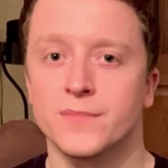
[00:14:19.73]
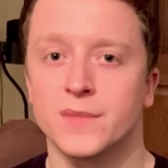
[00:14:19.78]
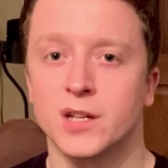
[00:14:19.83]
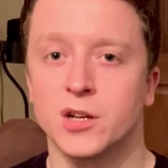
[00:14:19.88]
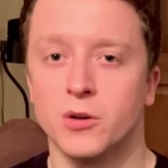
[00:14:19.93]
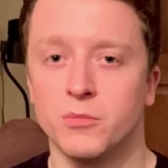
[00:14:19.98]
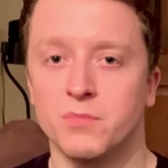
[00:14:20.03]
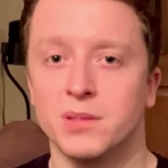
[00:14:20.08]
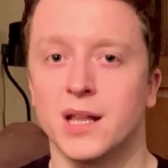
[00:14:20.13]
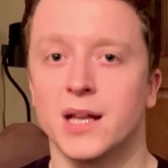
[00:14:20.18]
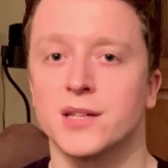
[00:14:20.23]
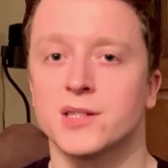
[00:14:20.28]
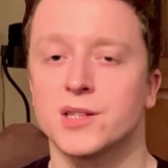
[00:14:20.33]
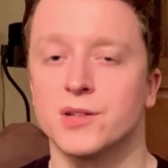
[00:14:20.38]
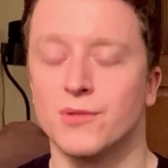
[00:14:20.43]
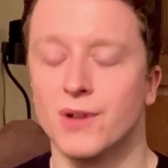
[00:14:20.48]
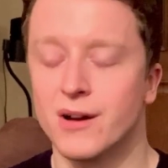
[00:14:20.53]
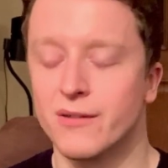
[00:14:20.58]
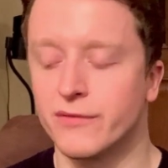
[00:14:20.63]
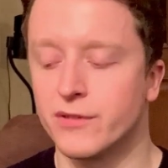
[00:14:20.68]
God bless
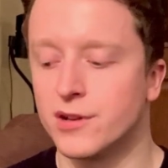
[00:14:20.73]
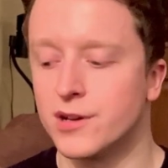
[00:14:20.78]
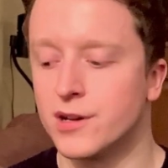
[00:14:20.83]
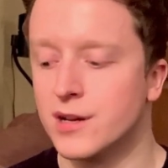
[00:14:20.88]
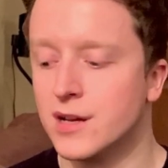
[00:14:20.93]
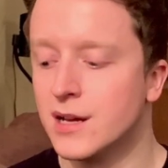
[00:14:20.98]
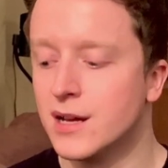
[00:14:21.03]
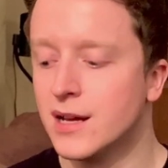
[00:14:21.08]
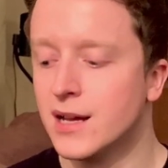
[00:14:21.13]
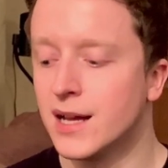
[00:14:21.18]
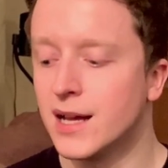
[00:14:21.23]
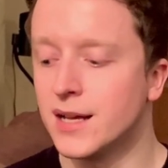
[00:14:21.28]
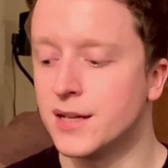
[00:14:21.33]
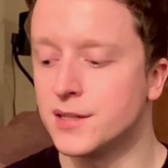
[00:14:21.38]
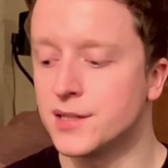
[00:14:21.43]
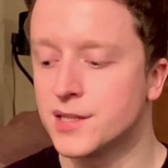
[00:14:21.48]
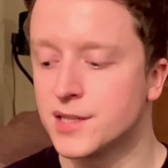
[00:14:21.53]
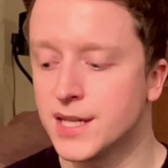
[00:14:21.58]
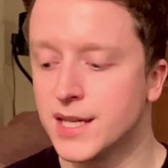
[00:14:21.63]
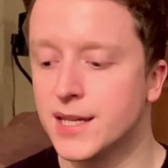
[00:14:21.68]
whoever is
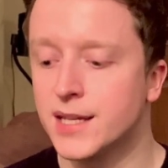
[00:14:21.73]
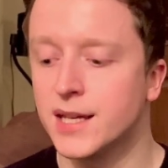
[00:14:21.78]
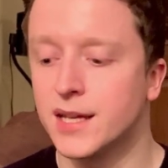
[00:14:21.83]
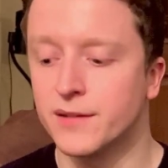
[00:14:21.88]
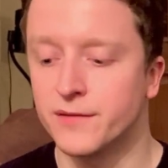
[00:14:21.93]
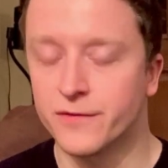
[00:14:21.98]
seeking